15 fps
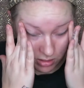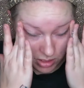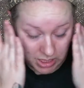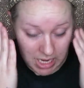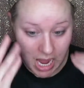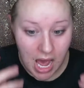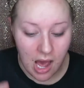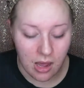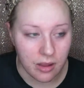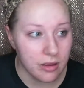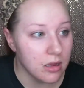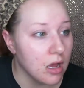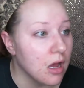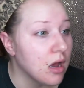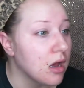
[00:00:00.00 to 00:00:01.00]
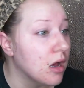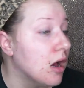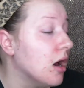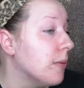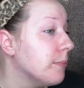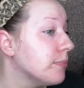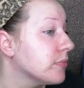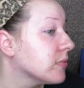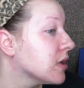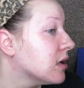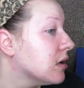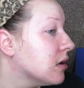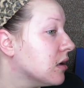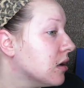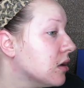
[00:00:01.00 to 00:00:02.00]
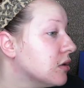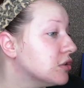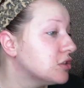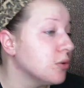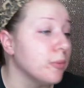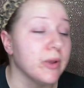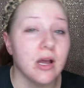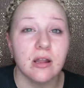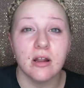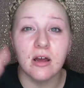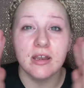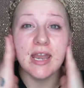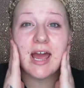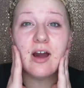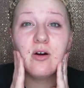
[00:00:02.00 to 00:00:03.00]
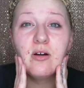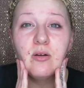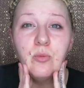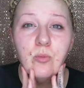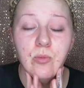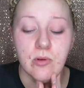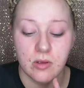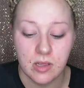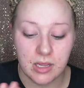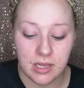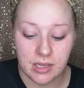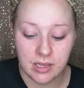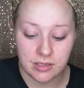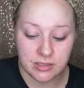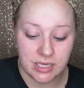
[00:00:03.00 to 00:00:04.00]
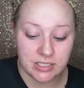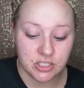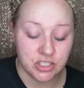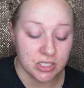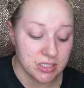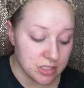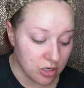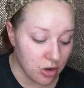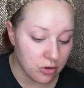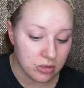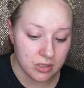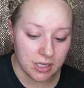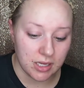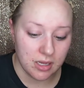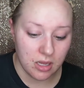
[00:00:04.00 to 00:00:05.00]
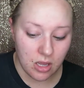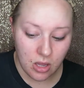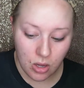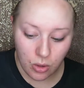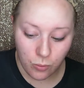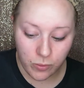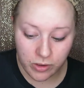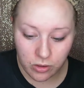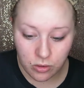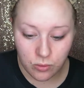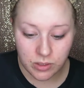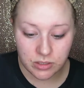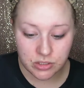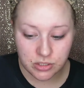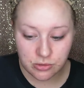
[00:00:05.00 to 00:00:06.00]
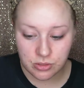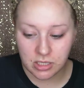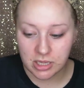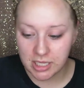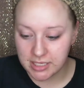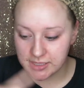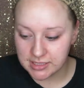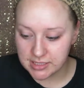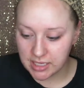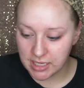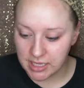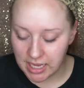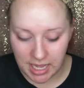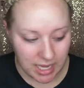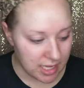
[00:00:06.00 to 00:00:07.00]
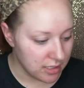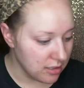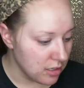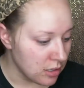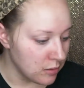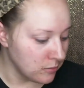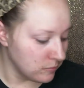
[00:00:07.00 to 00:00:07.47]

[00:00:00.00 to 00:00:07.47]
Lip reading: yeah, so what we got on now, that's just the Caudalie. We are going to cleanse again